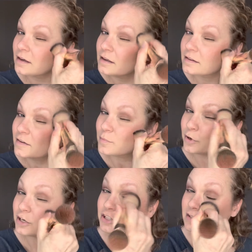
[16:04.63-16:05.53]
This
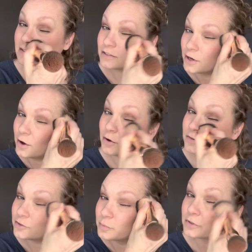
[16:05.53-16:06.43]
brush is so
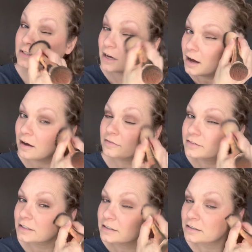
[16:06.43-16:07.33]
super soft.
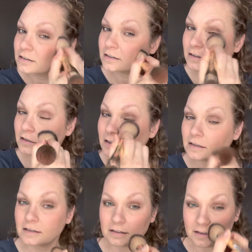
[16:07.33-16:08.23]

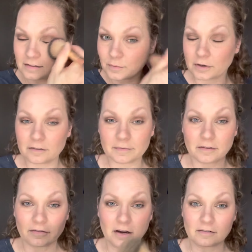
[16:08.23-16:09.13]
It's one of my
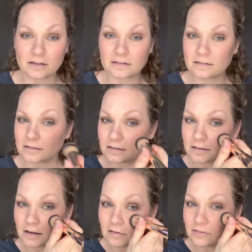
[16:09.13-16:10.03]
favorites.
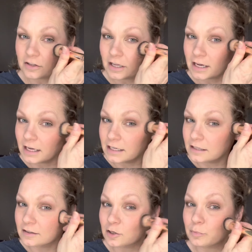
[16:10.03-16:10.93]
I feel like I need a
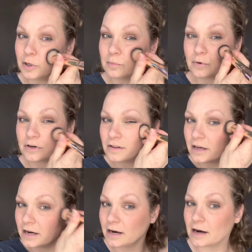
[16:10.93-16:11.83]
little bit more
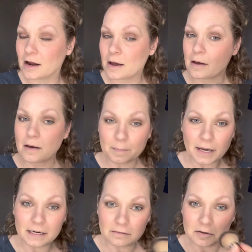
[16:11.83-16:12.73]
there. I'm
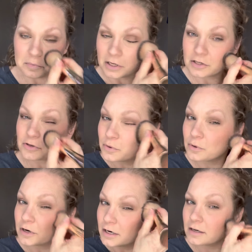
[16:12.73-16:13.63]
kind of a blush
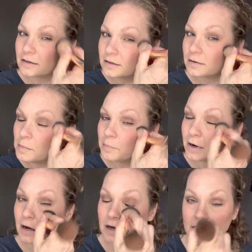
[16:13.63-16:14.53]
whore,
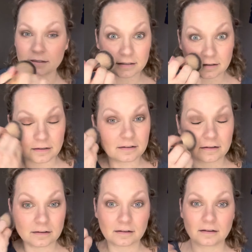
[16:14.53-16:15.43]
but
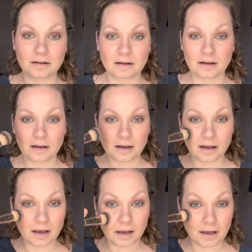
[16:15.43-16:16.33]

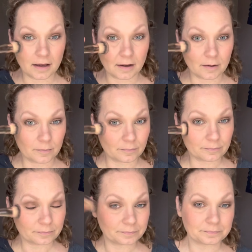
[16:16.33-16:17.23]

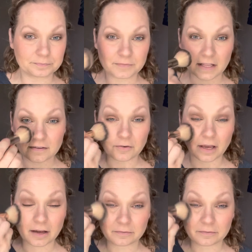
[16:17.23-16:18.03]
that's okay.